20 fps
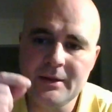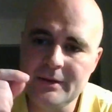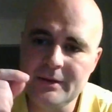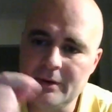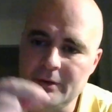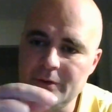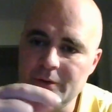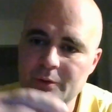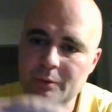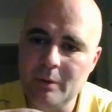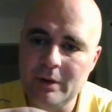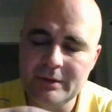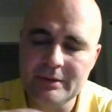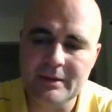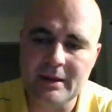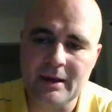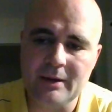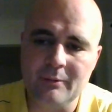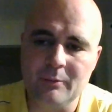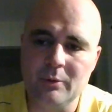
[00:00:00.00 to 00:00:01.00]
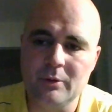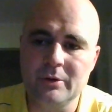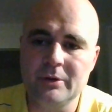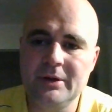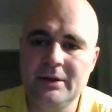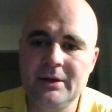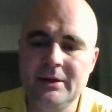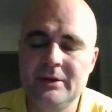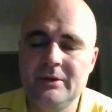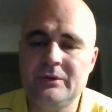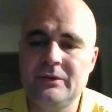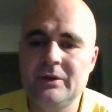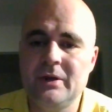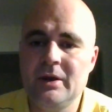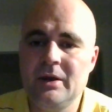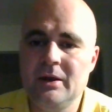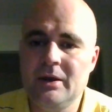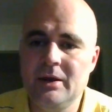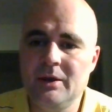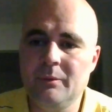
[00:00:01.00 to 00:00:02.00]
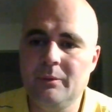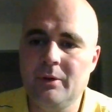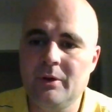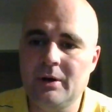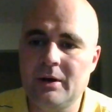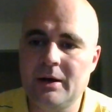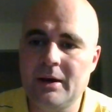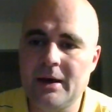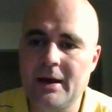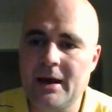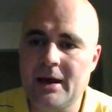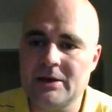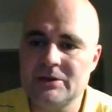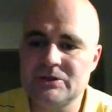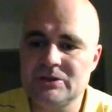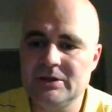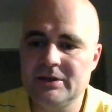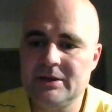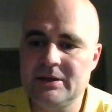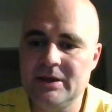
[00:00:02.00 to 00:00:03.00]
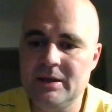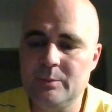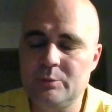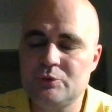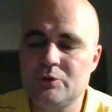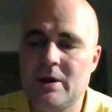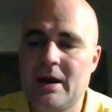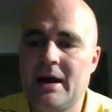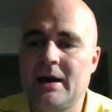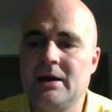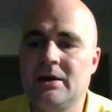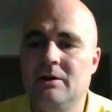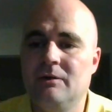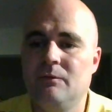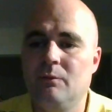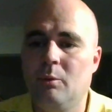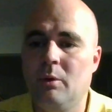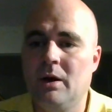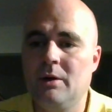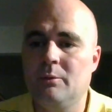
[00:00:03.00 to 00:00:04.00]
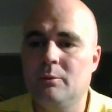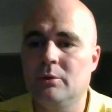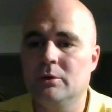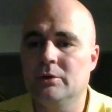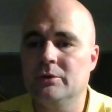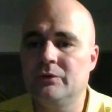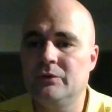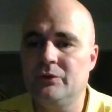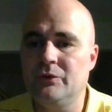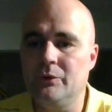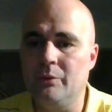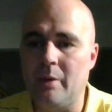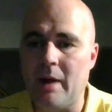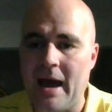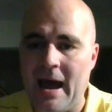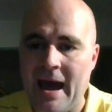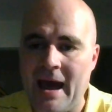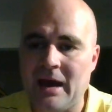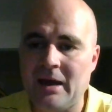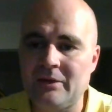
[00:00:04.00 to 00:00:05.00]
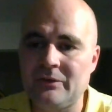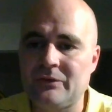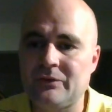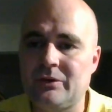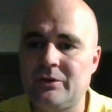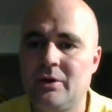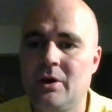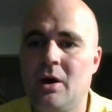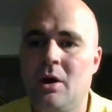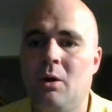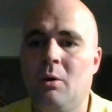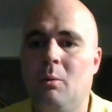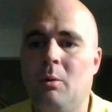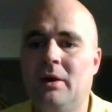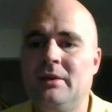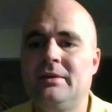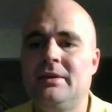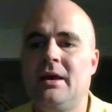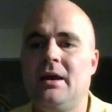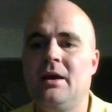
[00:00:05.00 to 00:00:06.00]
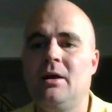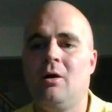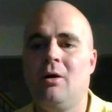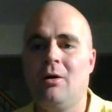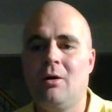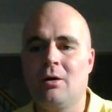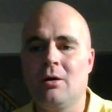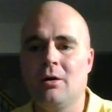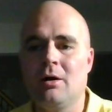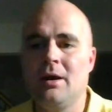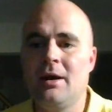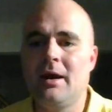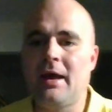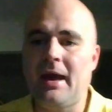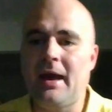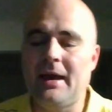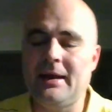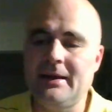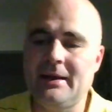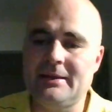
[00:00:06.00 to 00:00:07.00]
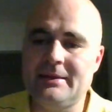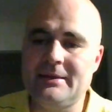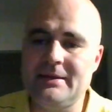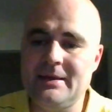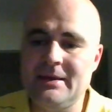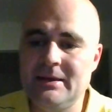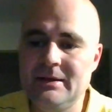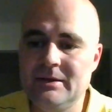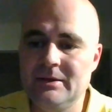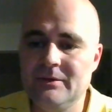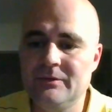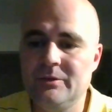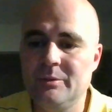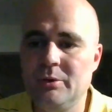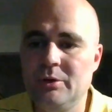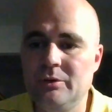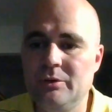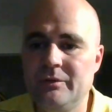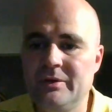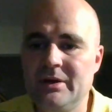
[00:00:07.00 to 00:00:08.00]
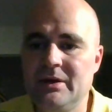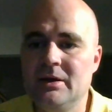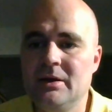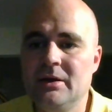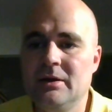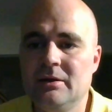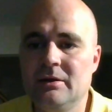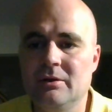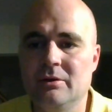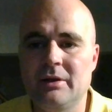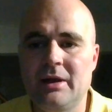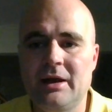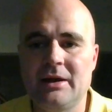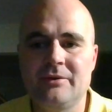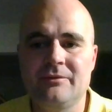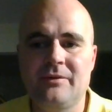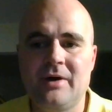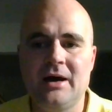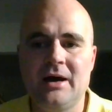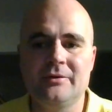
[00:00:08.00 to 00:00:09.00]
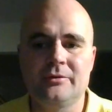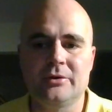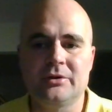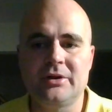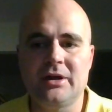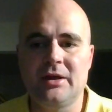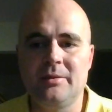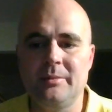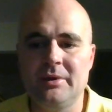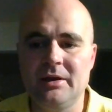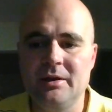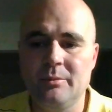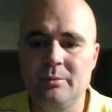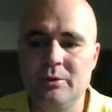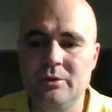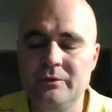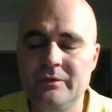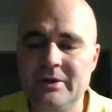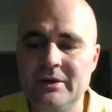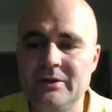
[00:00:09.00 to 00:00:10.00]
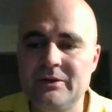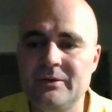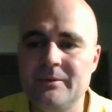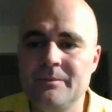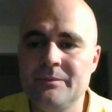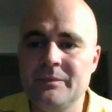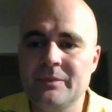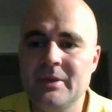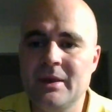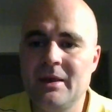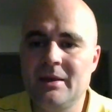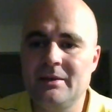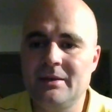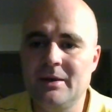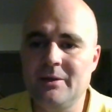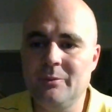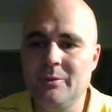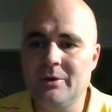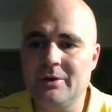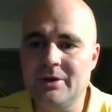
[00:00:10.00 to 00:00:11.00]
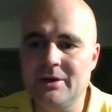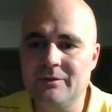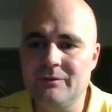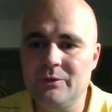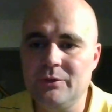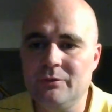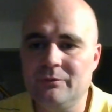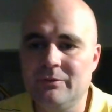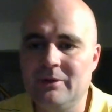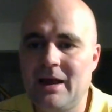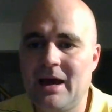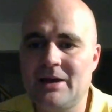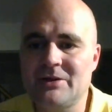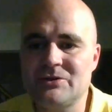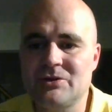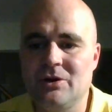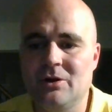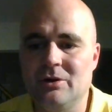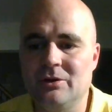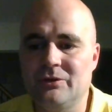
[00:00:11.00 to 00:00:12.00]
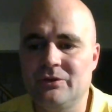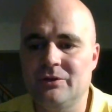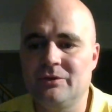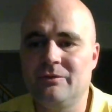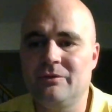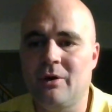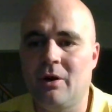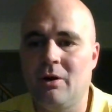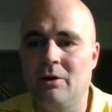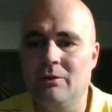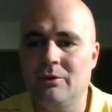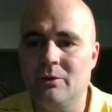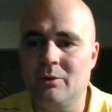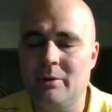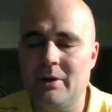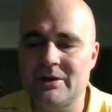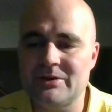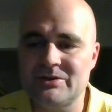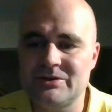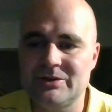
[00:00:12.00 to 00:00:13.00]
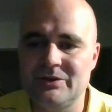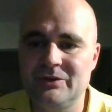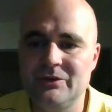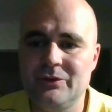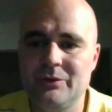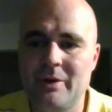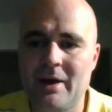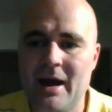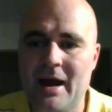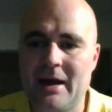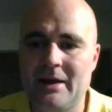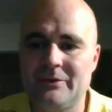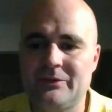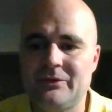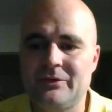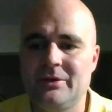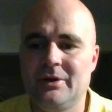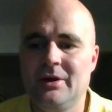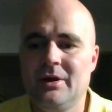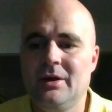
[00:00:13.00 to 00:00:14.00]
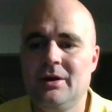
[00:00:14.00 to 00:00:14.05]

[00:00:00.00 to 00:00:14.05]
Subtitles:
tell you what that word is, it will actually keep track of what words you ask, what they are, and at the end of the movie, they're like 5 or 10 minute movies, they will give you flashcards of all the questions you asked.